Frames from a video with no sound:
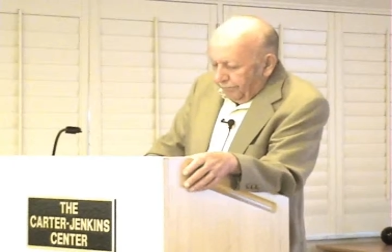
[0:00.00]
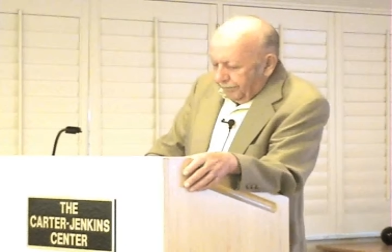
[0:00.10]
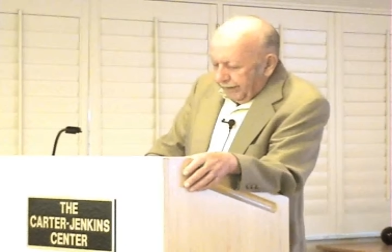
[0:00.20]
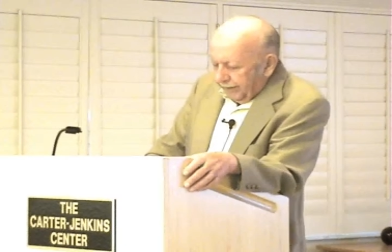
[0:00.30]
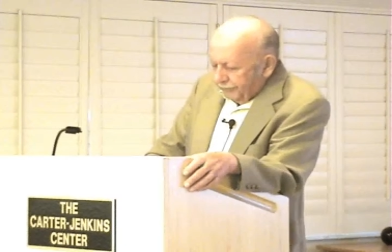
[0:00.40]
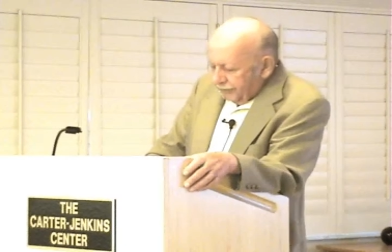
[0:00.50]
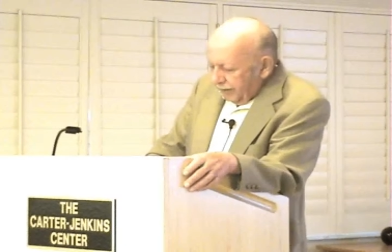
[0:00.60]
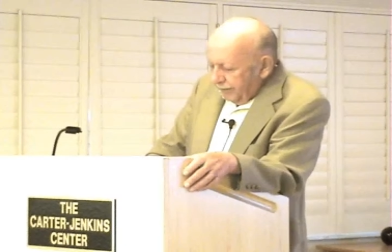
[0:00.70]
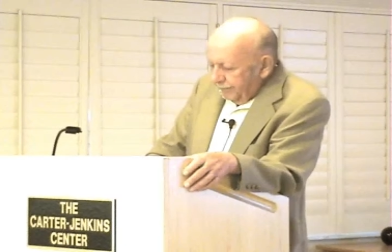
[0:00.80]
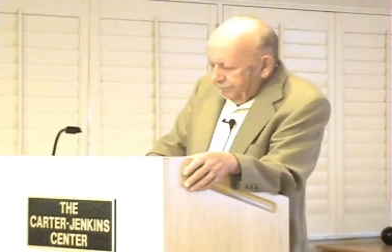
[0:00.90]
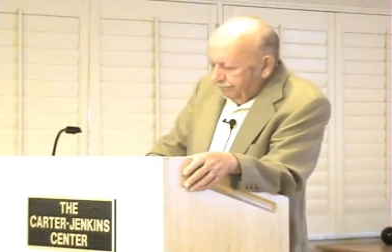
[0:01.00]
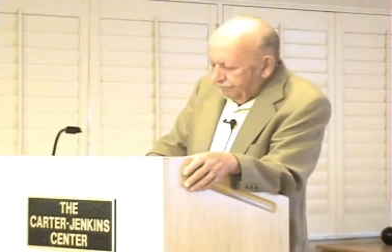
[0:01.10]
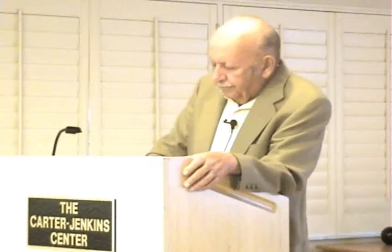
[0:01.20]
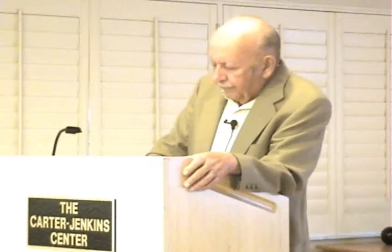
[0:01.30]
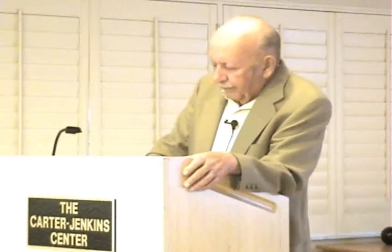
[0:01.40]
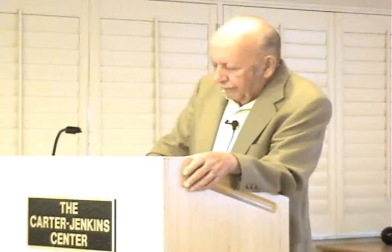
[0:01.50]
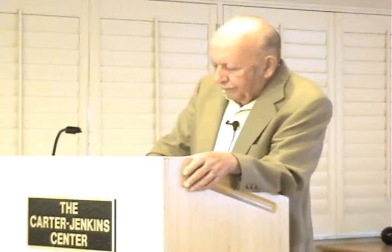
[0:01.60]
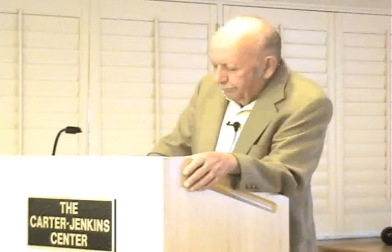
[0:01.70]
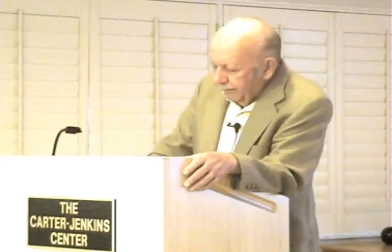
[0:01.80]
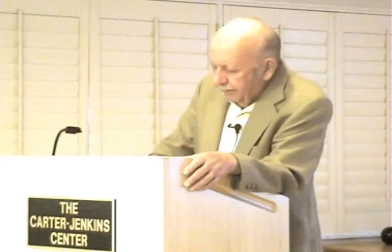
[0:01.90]
Piaget
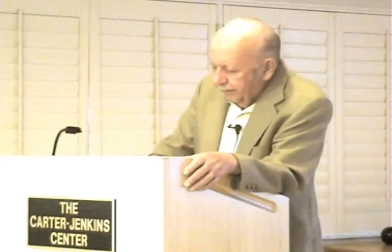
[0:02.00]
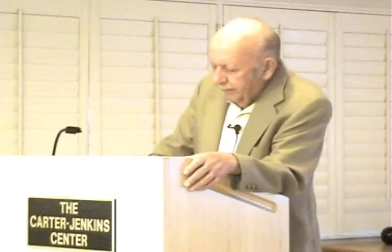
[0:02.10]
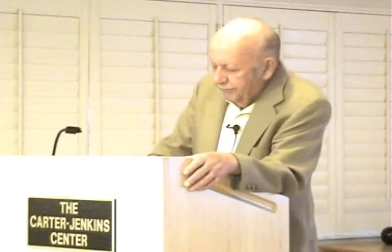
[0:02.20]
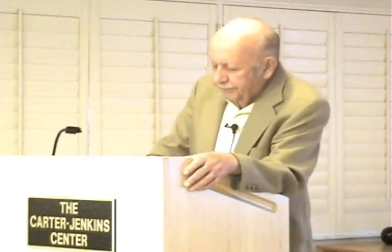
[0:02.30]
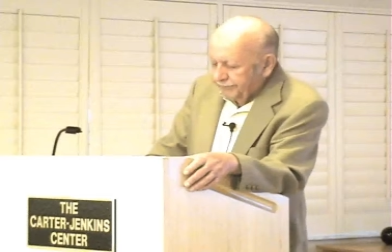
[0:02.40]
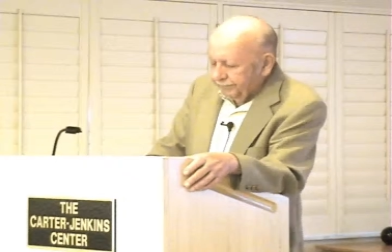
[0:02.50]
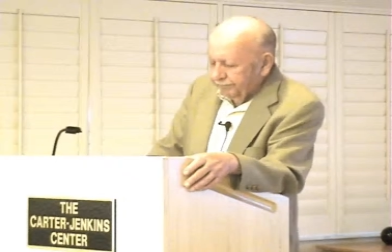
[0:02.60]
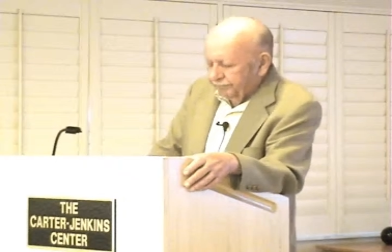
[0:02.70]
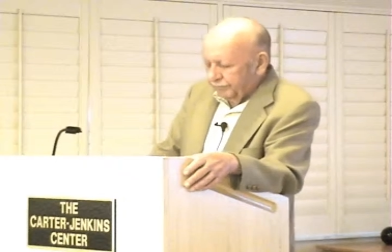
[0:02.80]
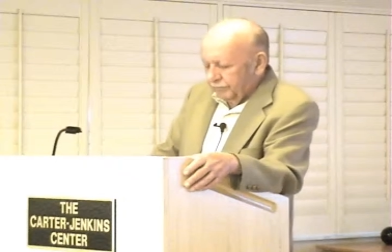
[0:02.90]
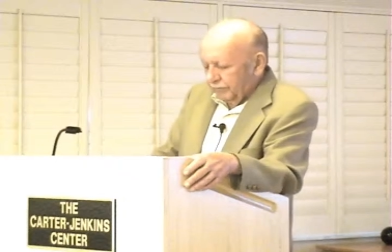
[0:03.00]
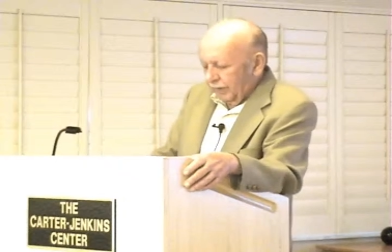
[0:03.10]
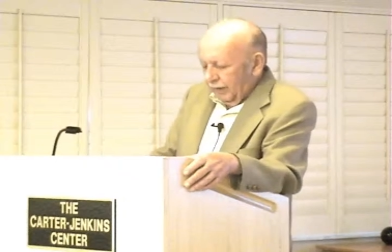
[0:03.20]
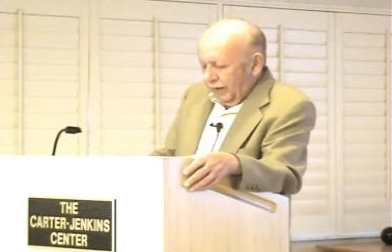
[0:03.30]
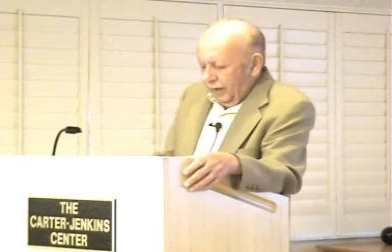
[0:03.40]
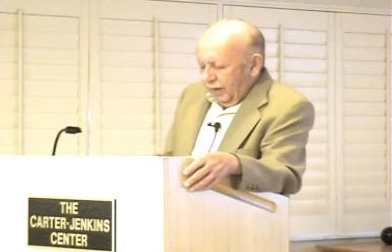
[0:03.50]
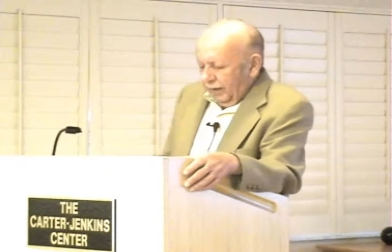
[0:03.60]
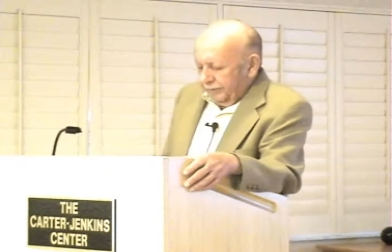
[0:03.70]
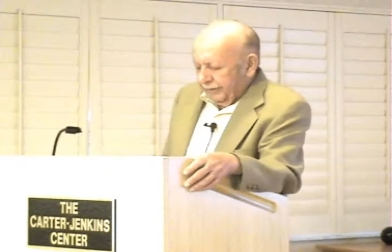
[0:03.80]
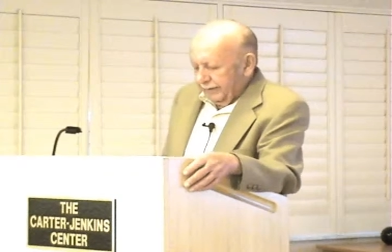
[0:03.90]
believes
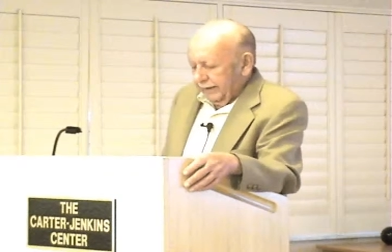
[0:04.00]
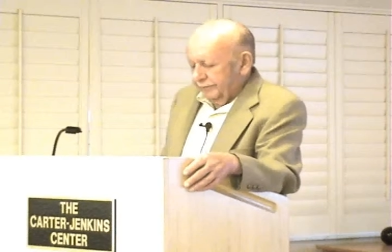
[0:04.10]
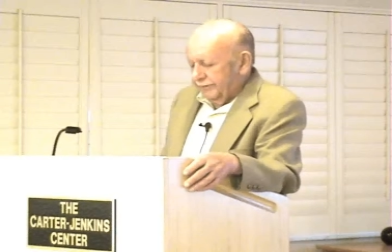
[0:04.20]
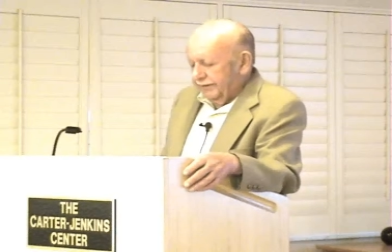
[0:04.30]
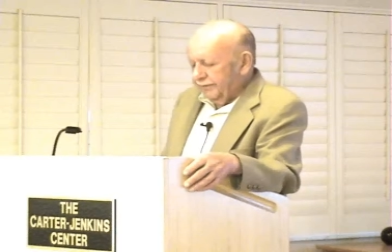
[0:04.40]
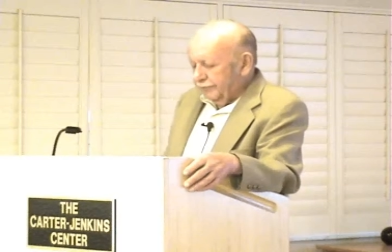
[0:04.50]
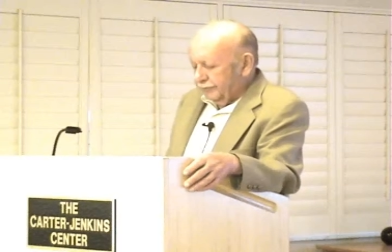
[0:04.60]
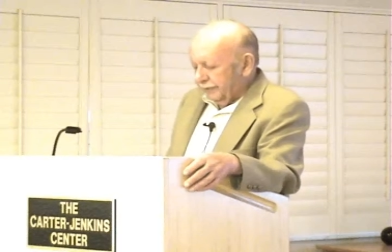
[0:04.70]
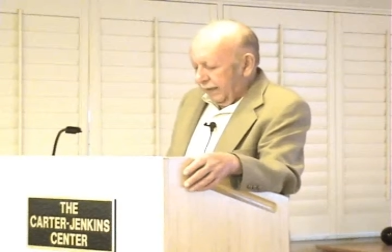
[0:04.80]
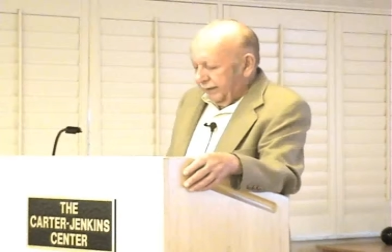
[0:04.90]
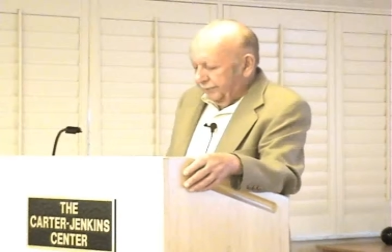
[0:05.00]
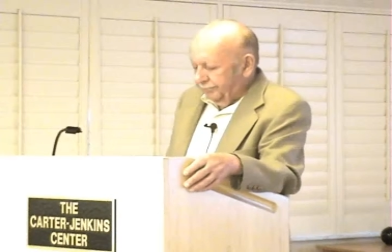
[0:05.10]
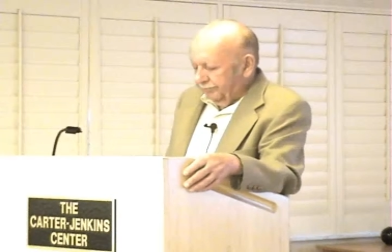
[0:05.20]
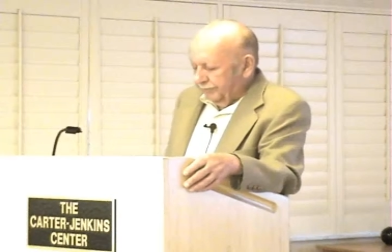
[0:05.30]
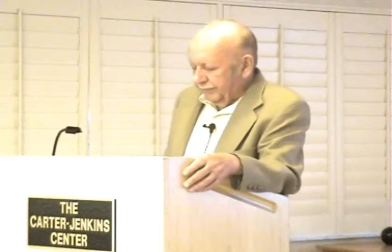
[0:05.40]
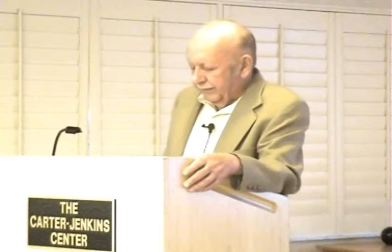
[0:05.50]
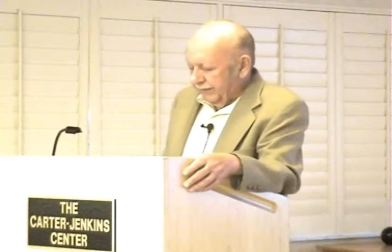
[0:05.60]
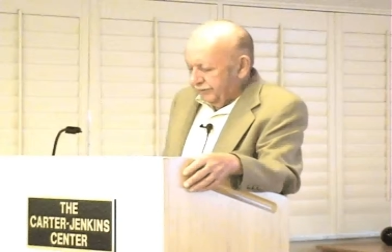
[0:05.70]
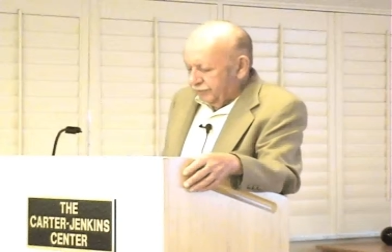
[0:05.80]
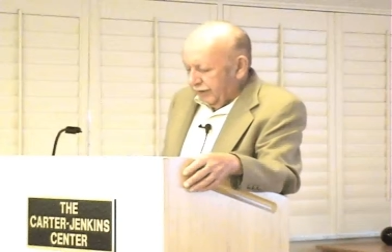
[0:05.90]
that at this time
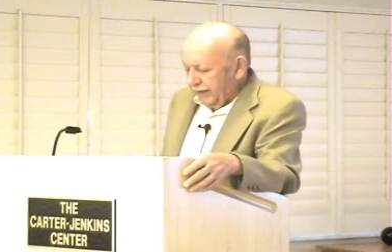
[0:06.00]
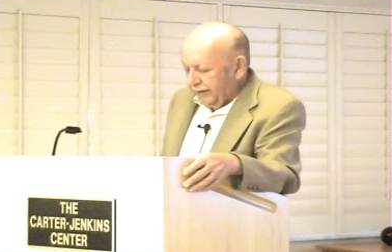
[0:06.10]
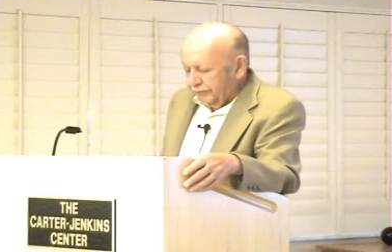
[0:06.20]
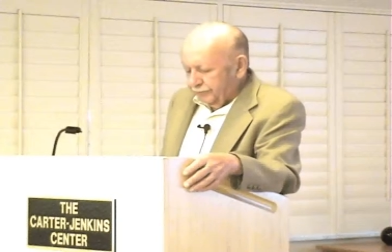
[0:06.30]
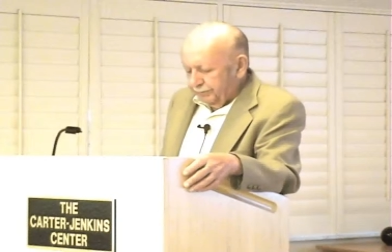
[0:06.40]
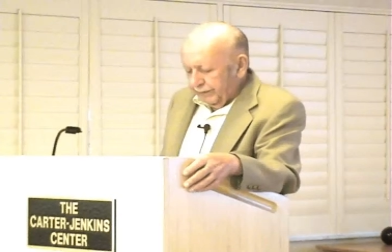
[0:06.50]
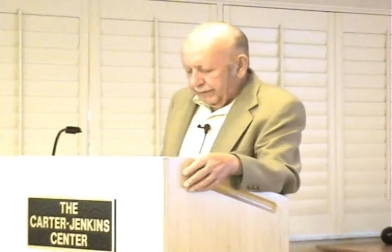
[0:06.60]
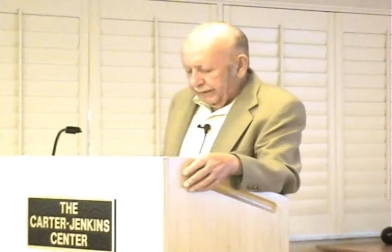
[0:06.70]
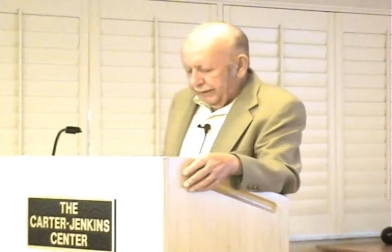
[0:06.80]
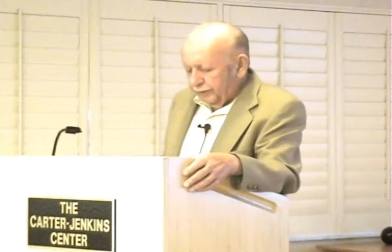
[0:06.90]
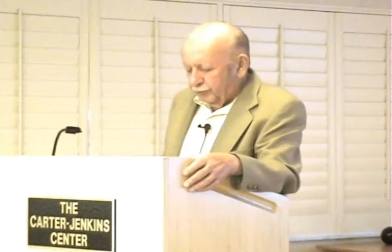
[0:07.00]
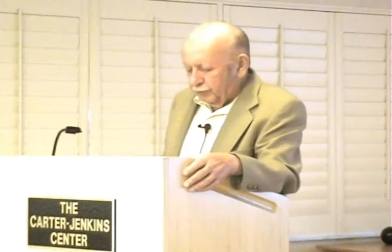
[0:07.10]
the child begins